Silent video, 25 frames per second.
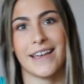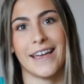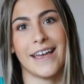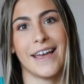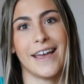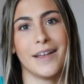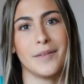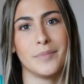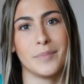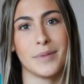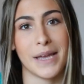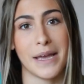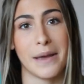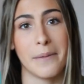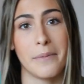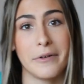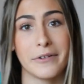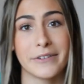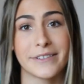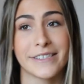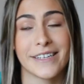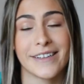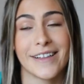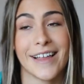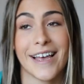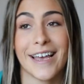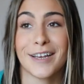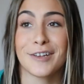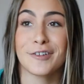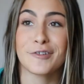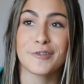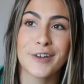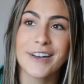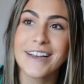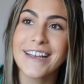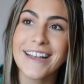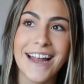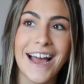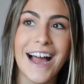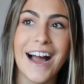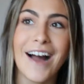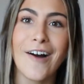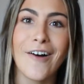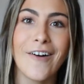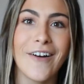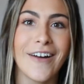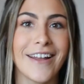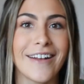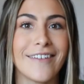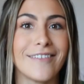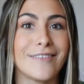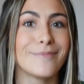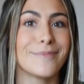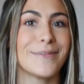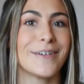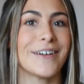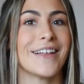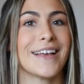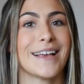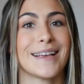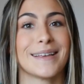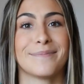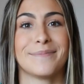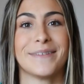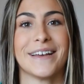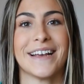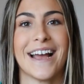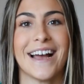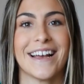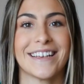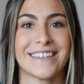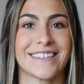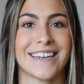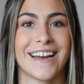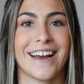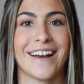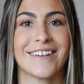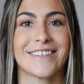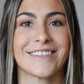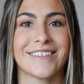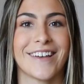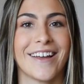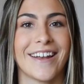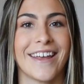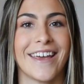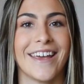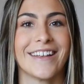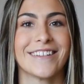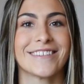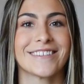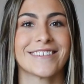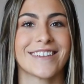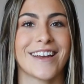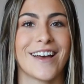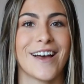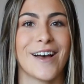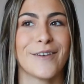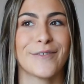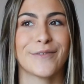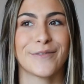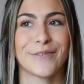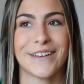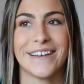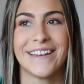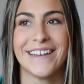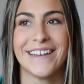and be able to like trick it out and put like big ass tires on it and stuff.